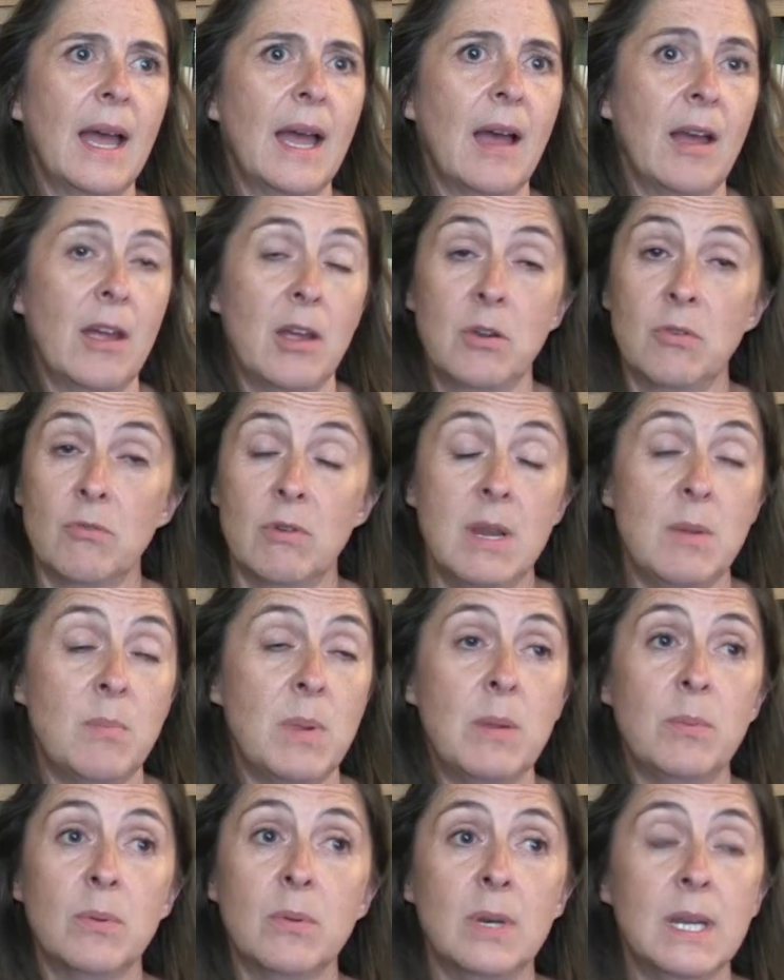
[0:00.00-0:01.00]
I agree,
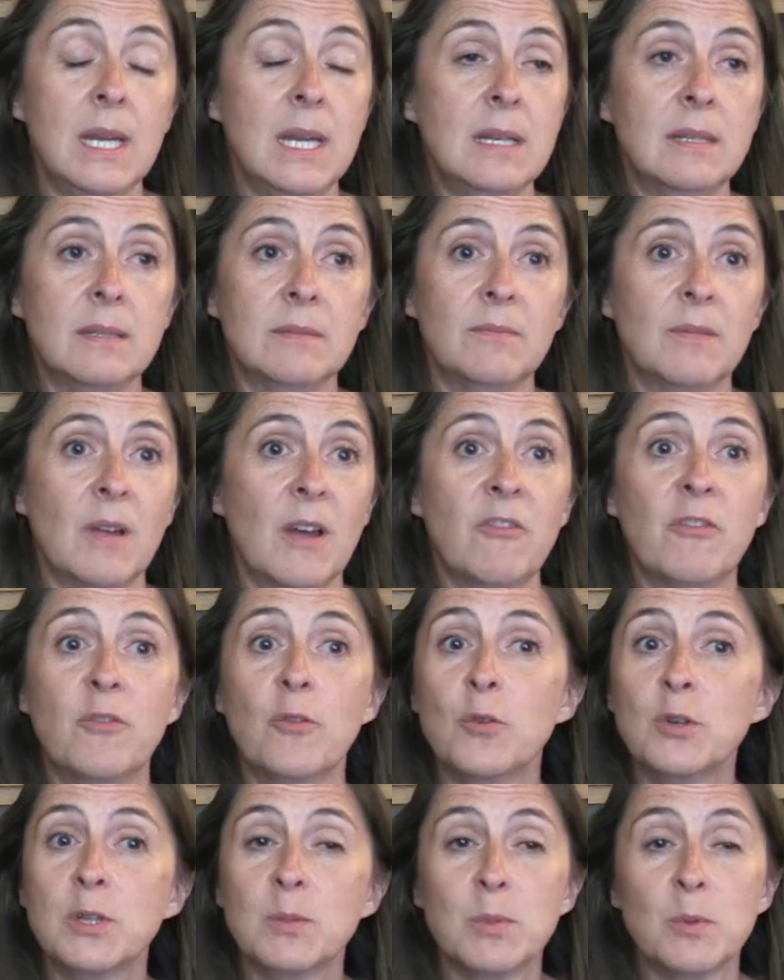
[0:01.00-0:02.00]
people need
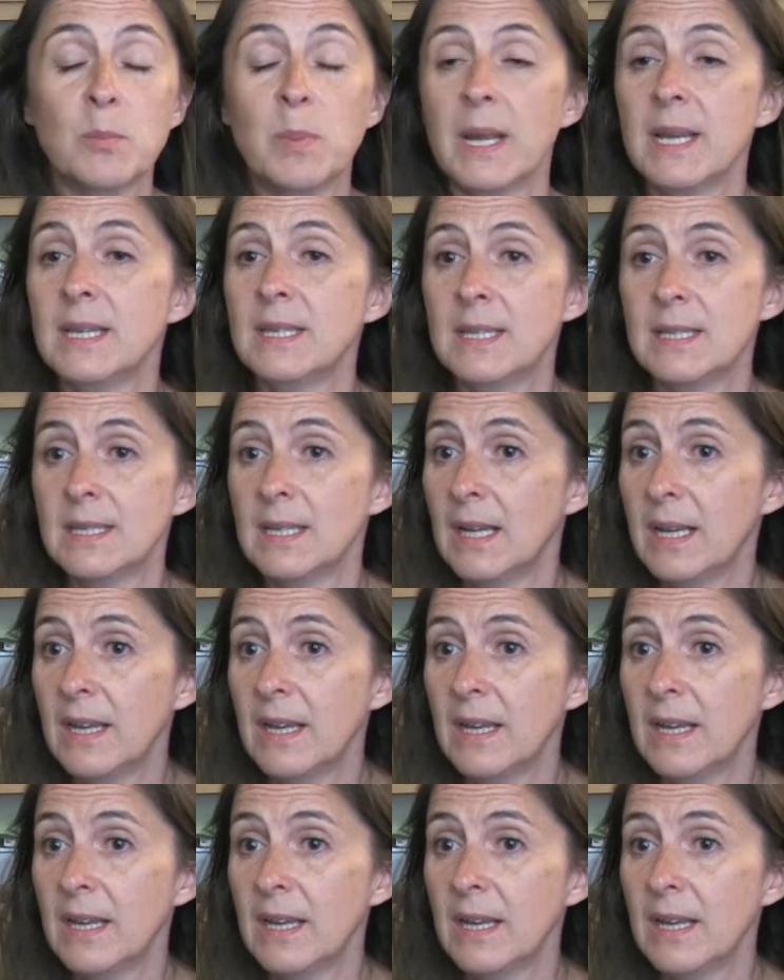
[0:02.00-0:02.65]
affordable places to